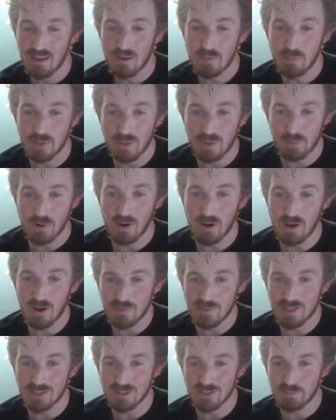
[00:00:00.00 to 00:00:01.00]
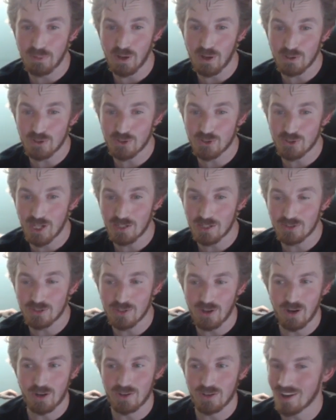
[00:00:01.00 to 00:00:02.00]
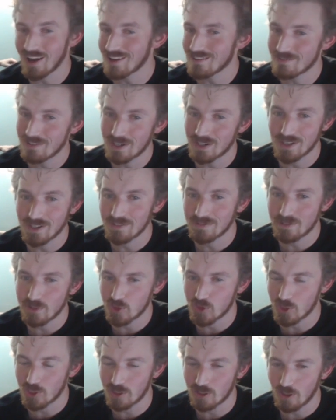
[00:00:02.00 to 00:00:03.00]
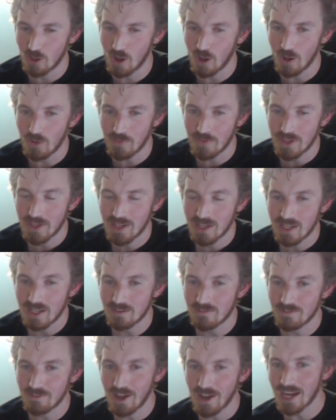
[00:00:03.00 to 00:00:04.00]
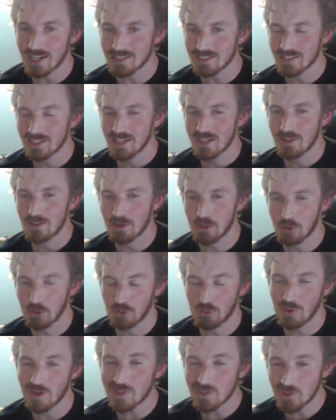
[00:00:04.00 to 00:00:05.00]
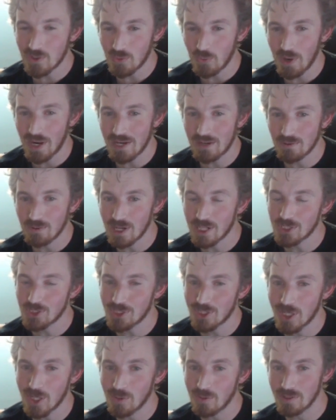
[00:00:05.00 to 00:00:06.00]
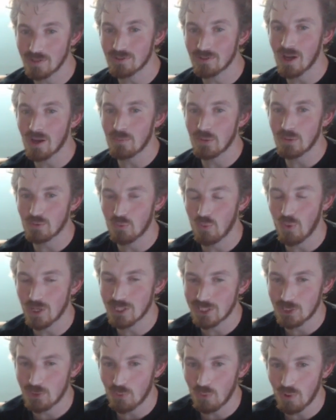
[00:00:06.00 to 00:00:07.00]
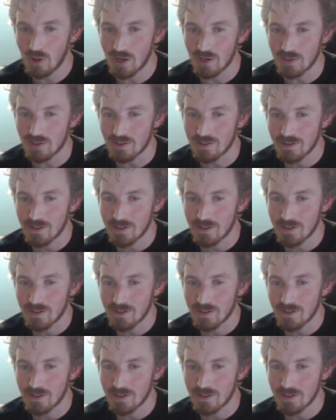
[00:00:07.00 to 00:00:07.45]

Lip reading: But the problem is, pulse jets are not very efficient at all. In fact, their thrust-to-weight ratio is almost 1-to-1.